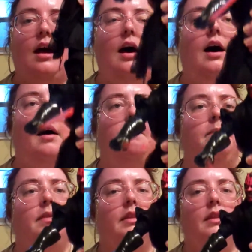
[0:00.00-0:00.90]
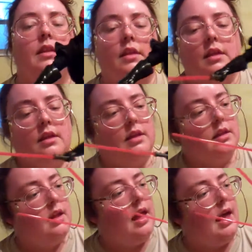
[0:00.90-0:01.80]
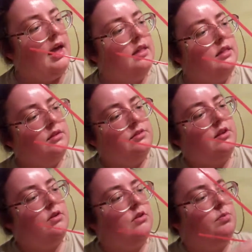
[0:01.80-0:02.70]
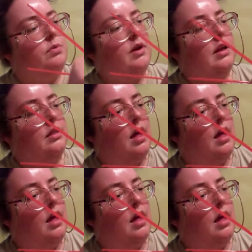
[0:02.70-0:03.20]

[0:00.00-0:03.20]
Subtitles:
And the suit is pretty